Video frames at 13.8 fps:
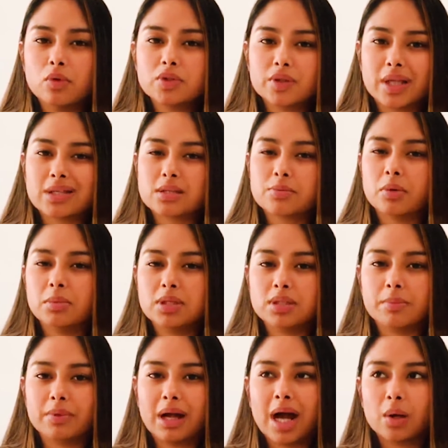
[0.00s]
So that's probably
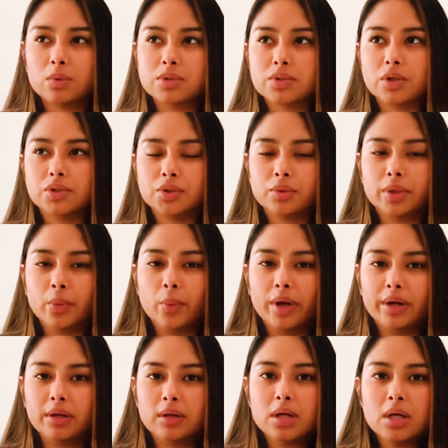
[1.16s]
something I would start doing when